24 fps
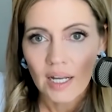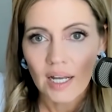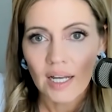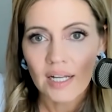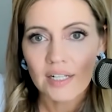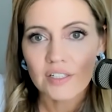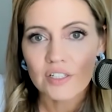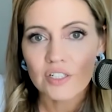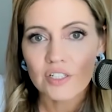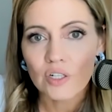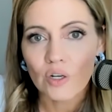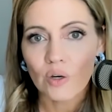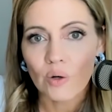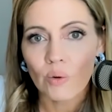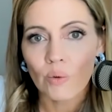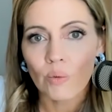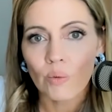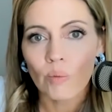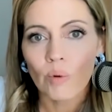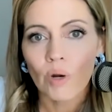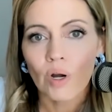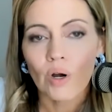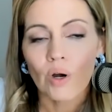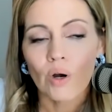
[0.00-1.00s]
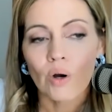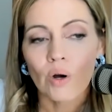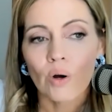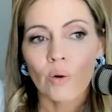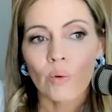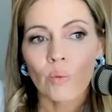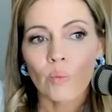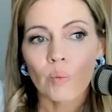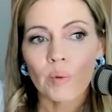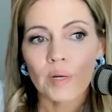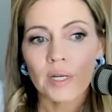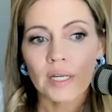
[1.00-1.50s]
And so
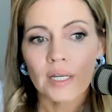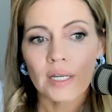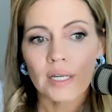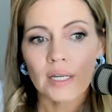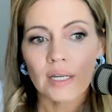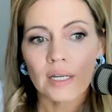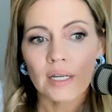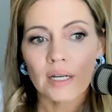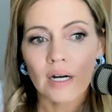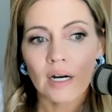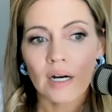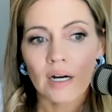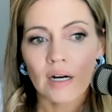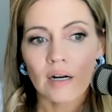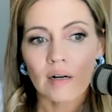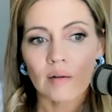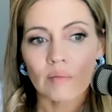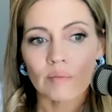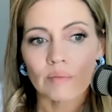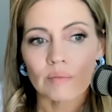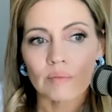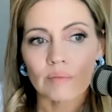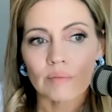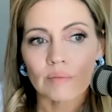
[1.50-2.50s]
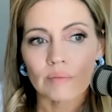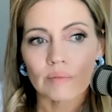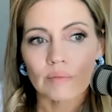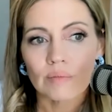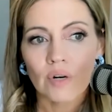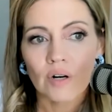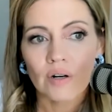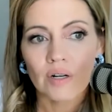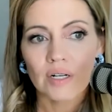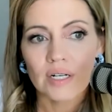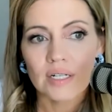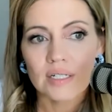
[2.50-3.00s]
we um,
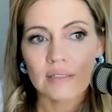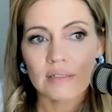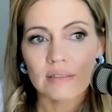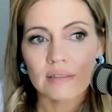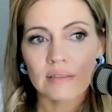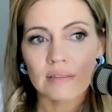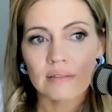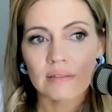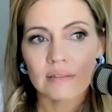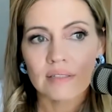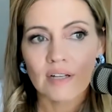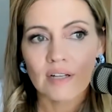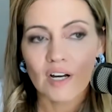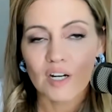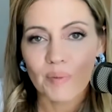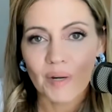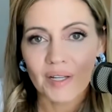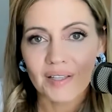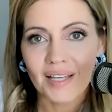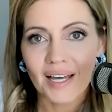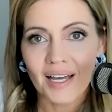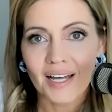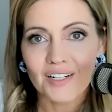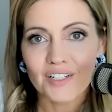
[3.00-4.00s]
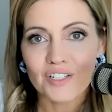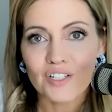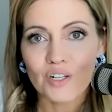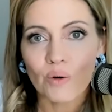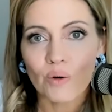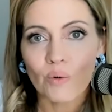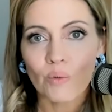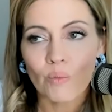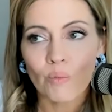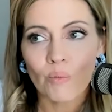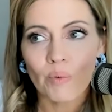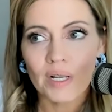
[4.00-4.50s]
are going to talk about that.
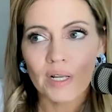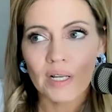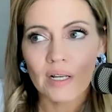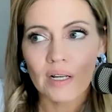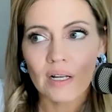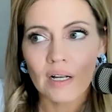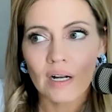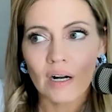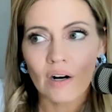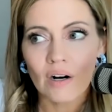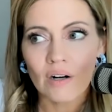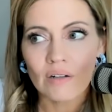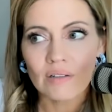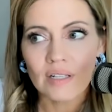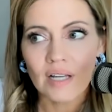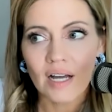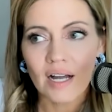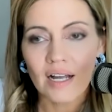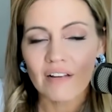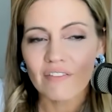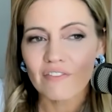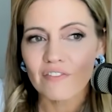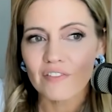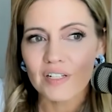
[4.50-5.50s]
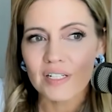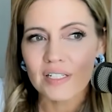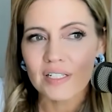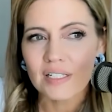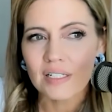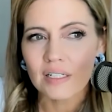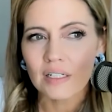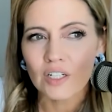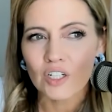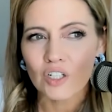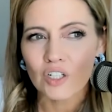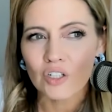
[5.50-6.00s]
So we, our life
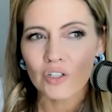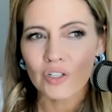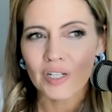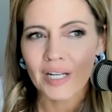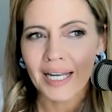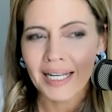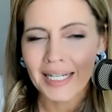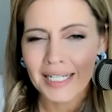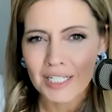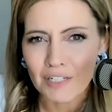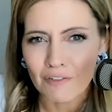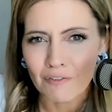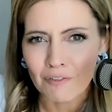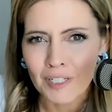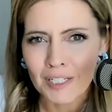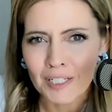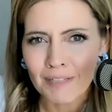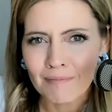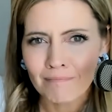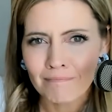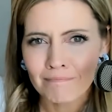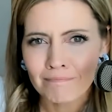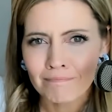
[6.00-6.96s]
isn't going to look any different.